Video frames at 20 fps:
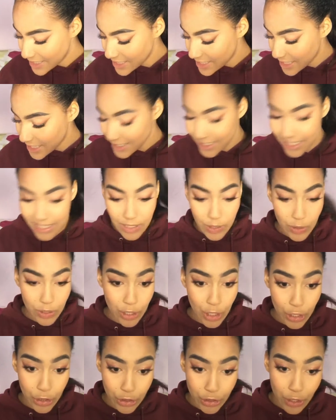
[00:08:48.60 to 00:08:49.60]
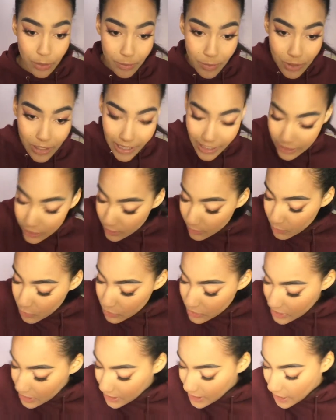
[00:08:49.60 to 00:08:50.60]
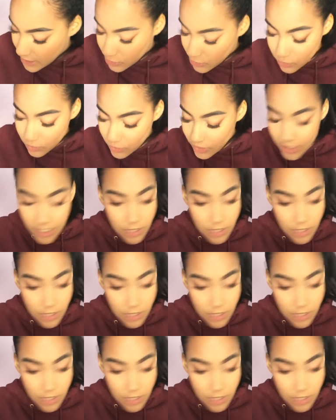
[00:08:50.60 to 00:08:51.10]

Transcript: this doesn't look the like the most unnatural